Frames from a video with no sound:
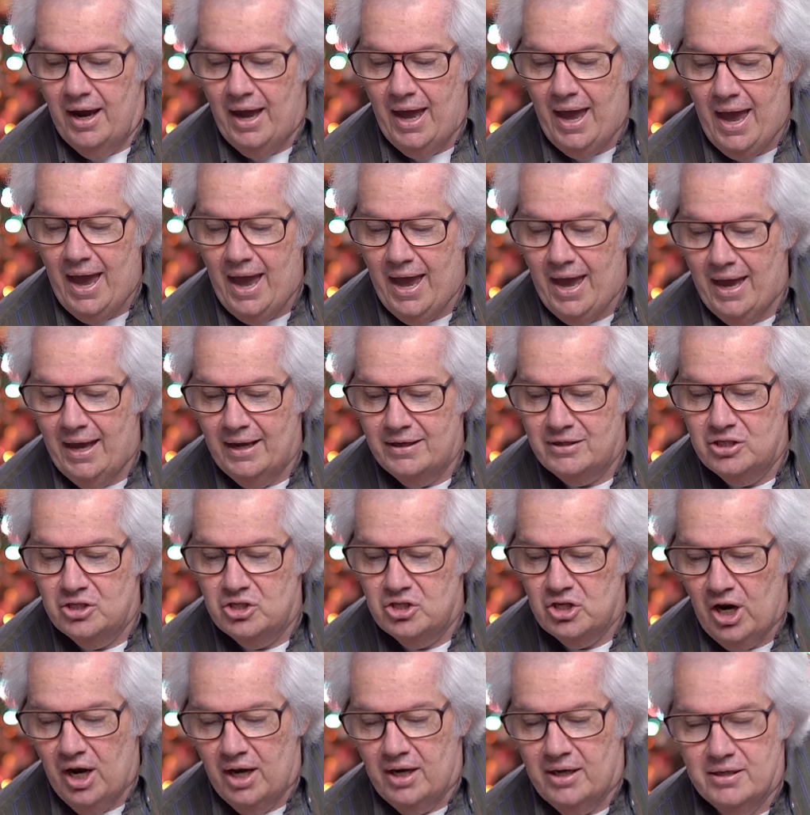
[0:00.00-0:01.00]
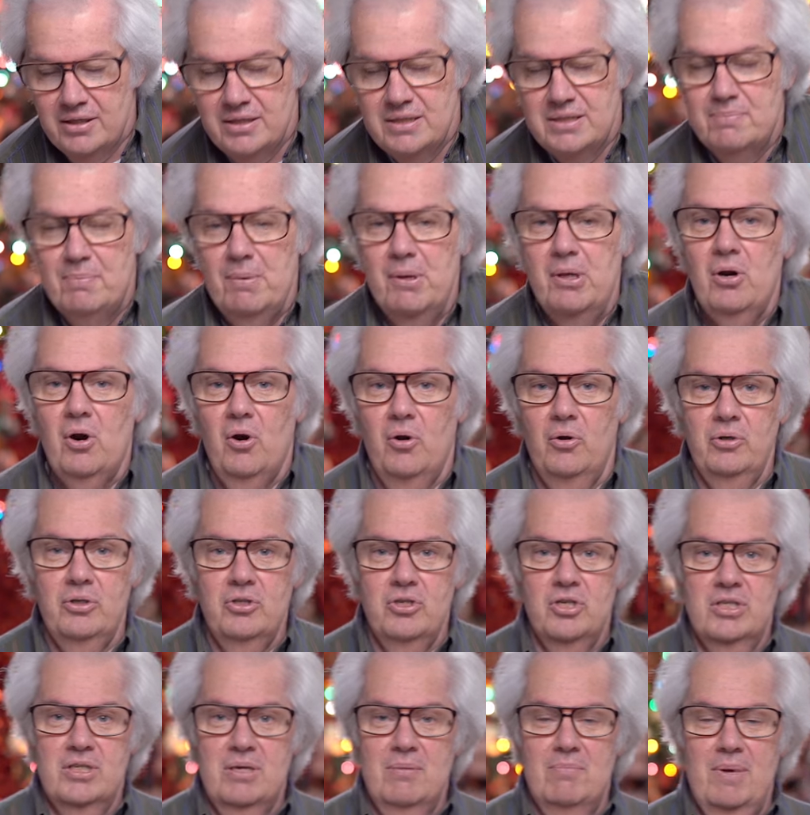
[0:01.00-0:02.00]
and John Spiro,
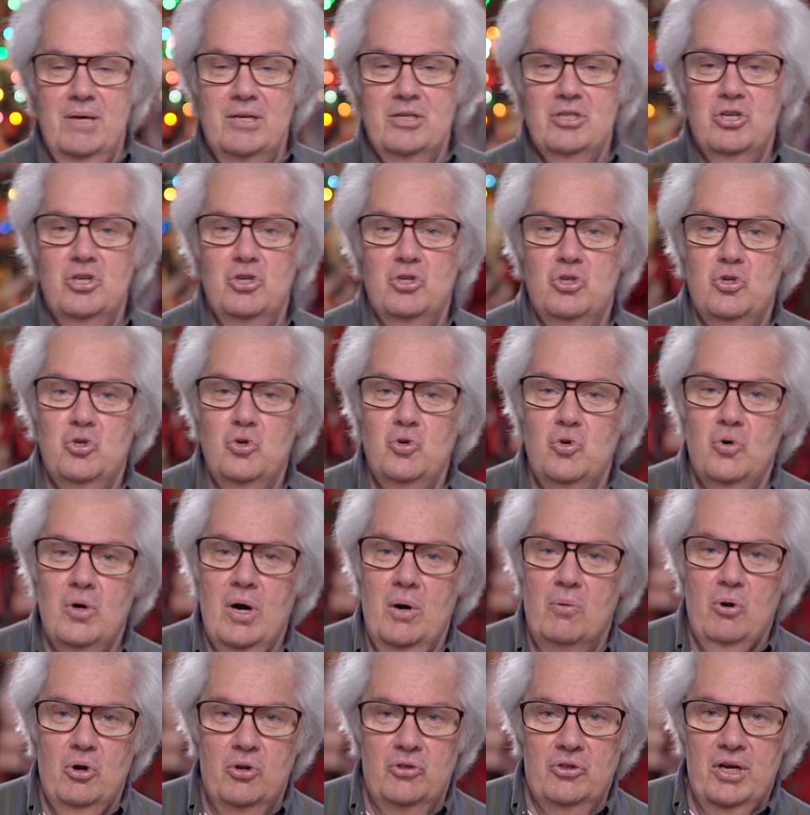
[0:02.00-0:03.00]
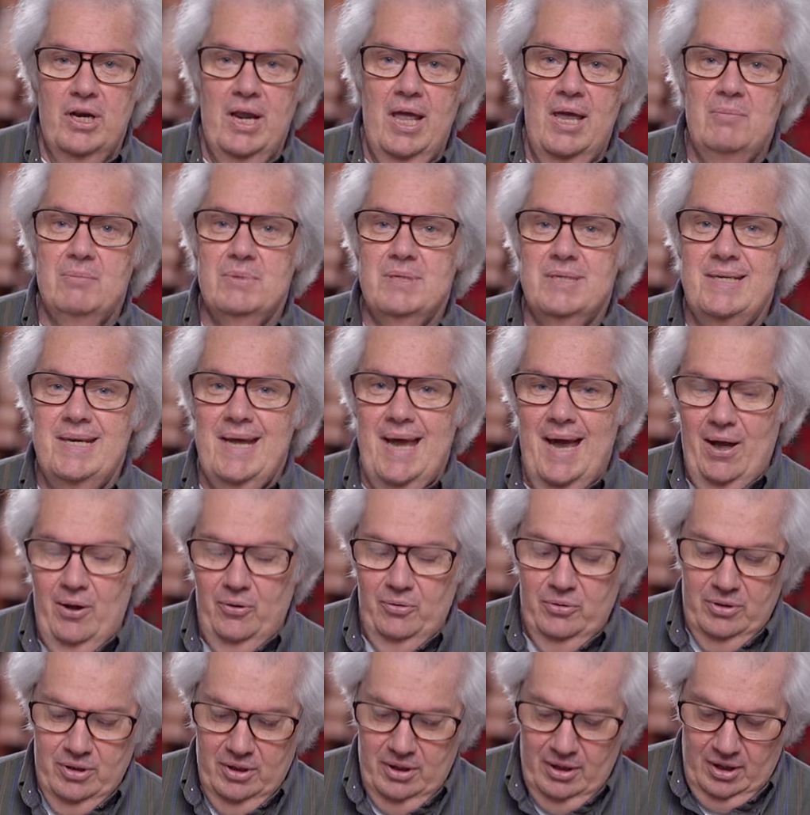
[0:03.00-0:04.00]
just to mention two, I wrote the names
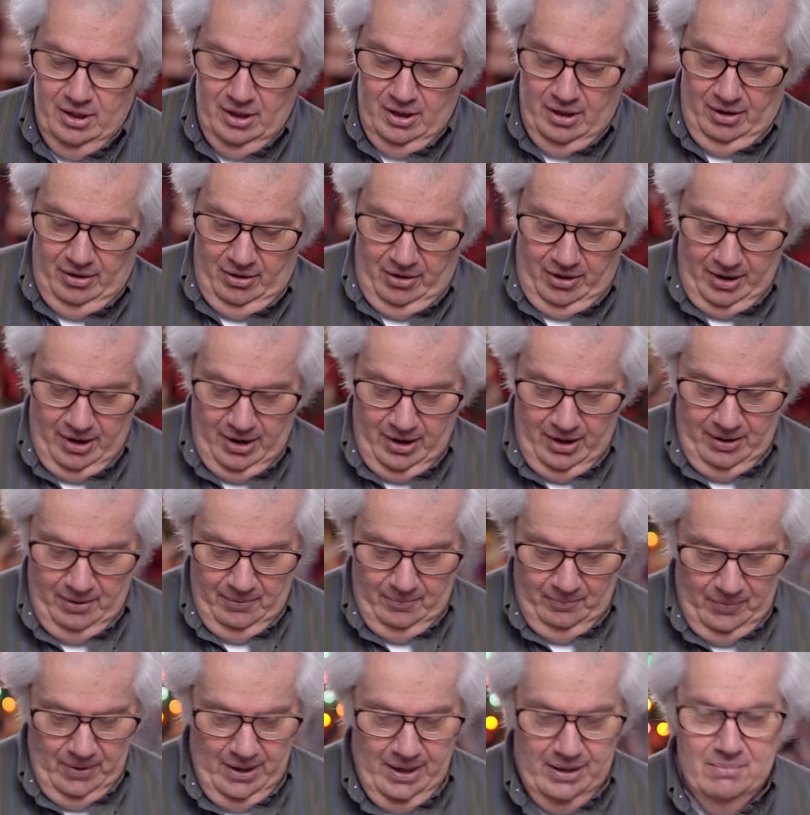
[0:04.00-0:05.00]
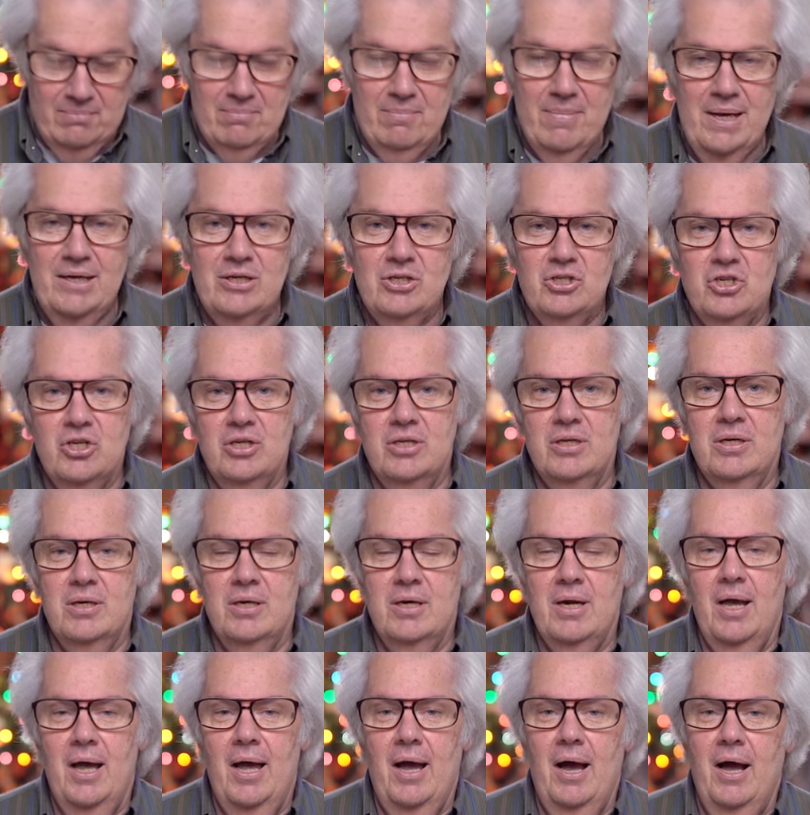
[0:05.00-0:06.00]
down, uh, had
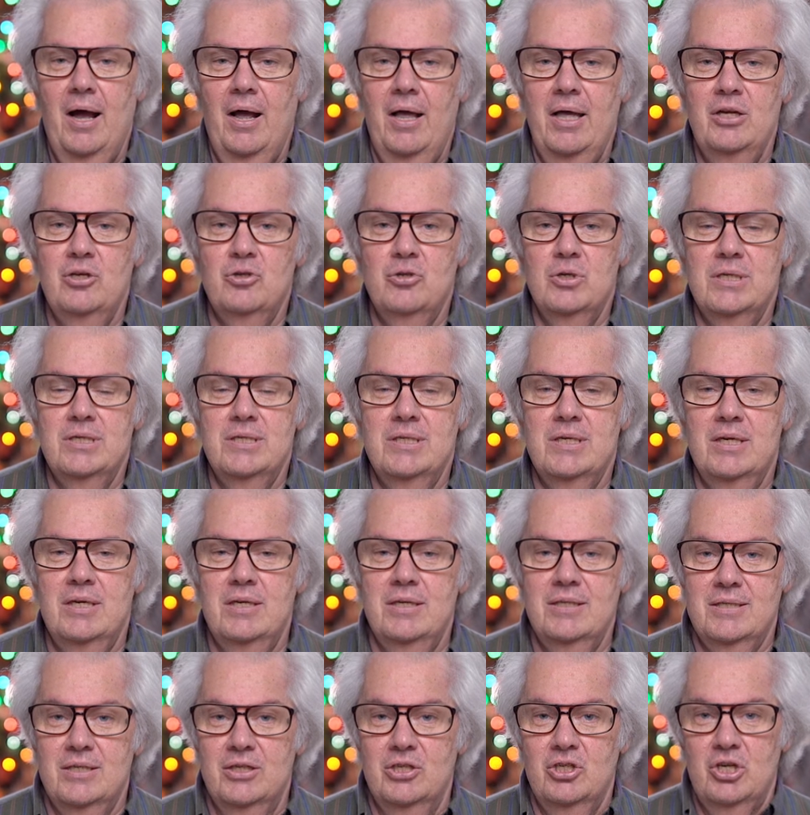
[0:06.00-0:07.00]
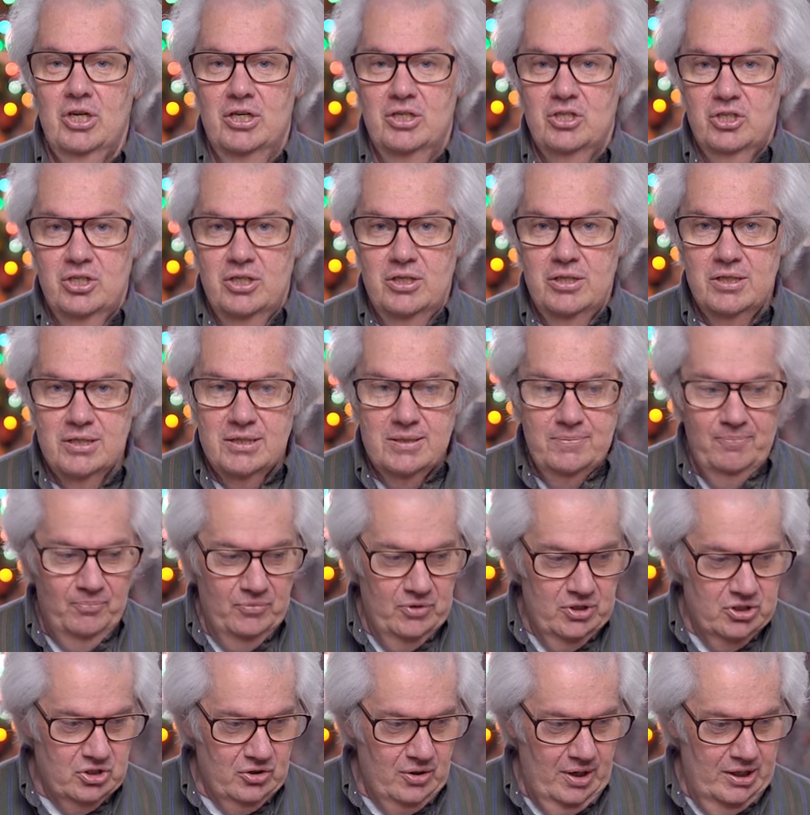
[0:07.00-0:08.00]
mentioned uh, interesting suggestions,
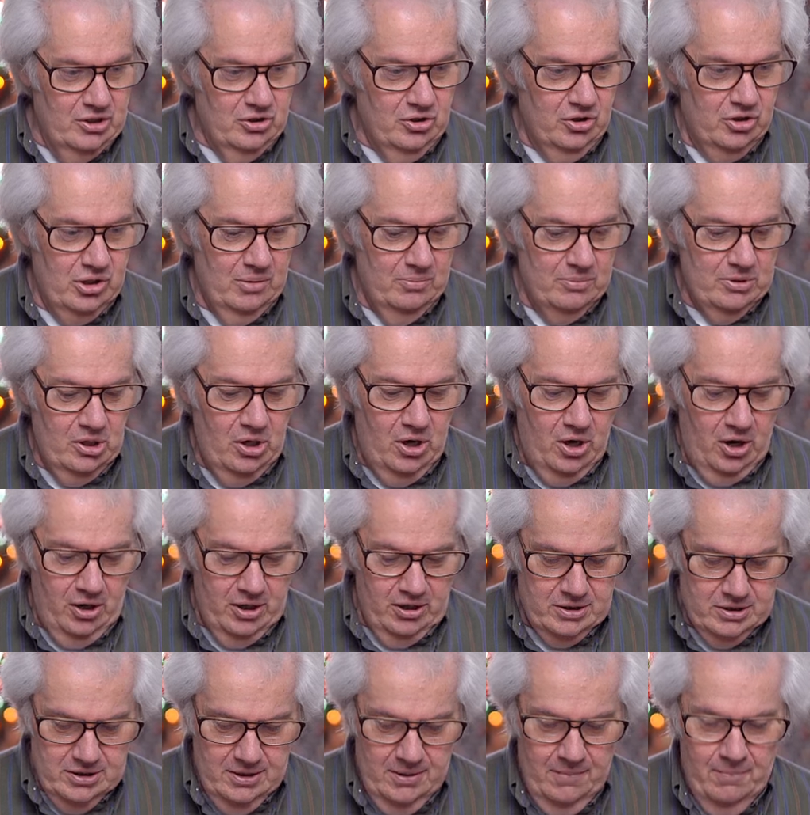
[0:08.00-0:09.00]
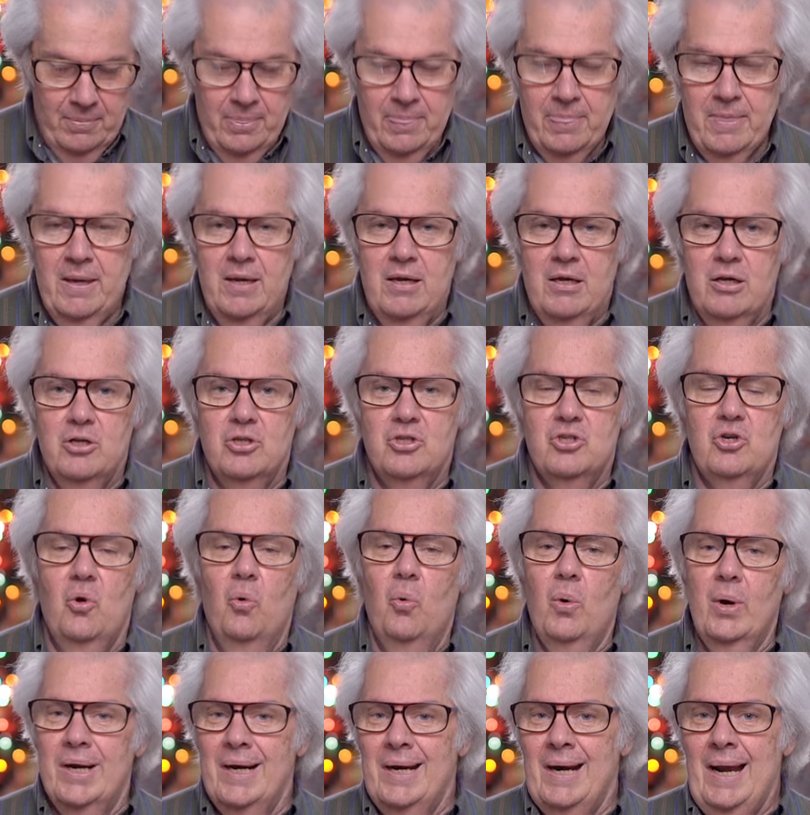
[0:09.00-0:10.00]
so I took them to heart. So
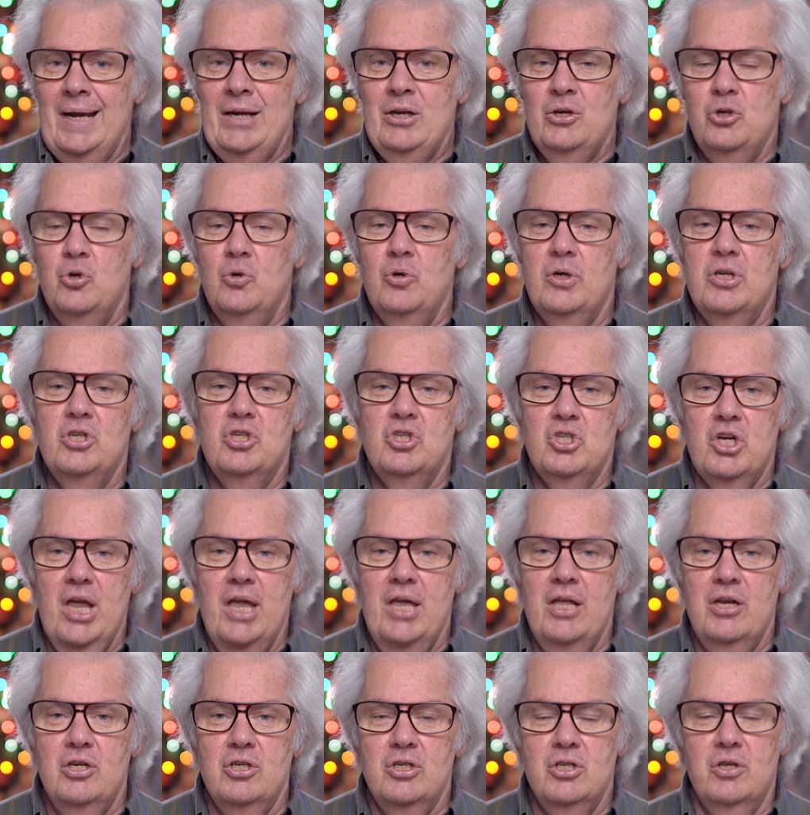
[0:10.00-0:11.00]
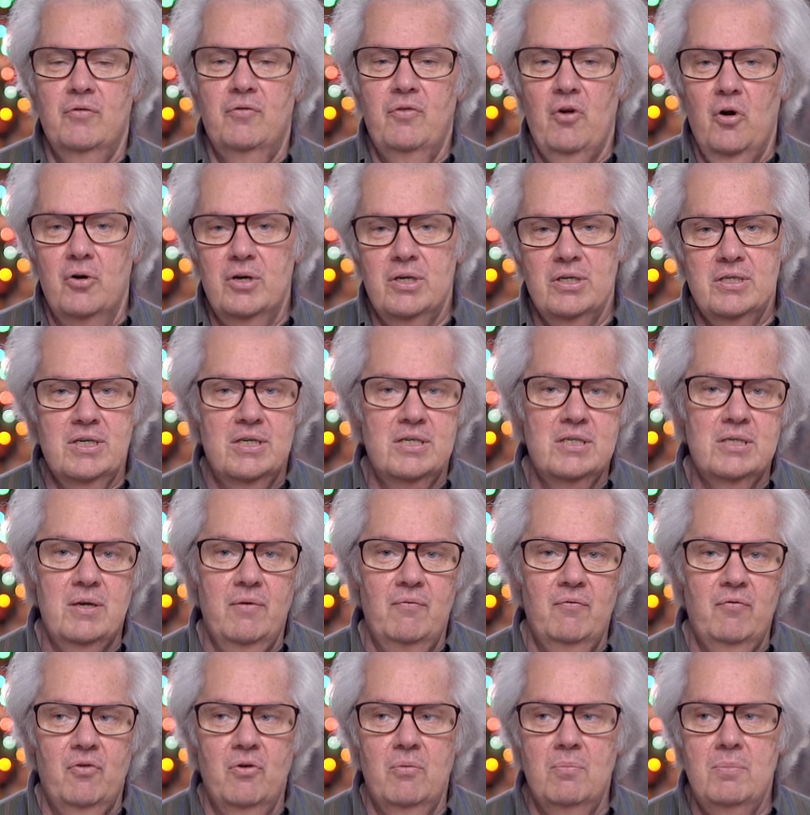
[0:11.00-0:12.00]
what did I do to change the focus
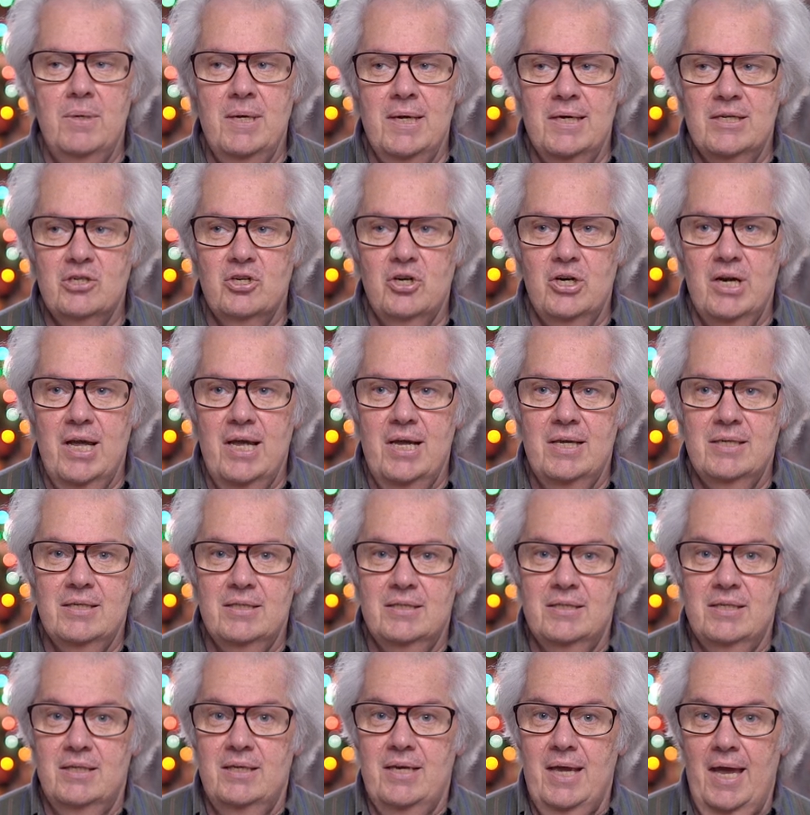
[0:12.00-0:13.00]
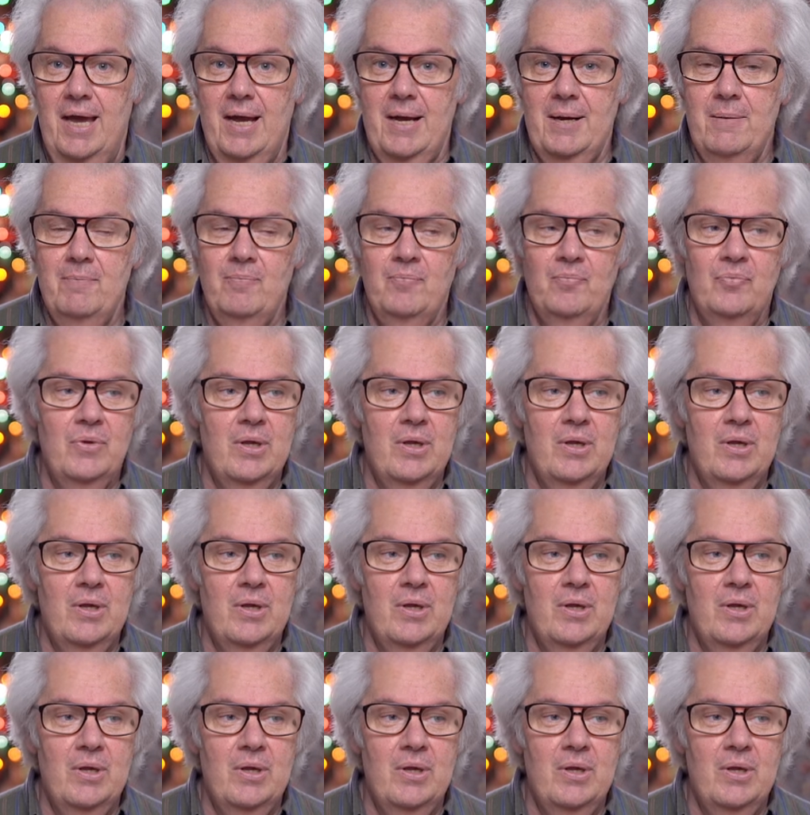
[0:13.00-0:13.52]
system from yesterday to today?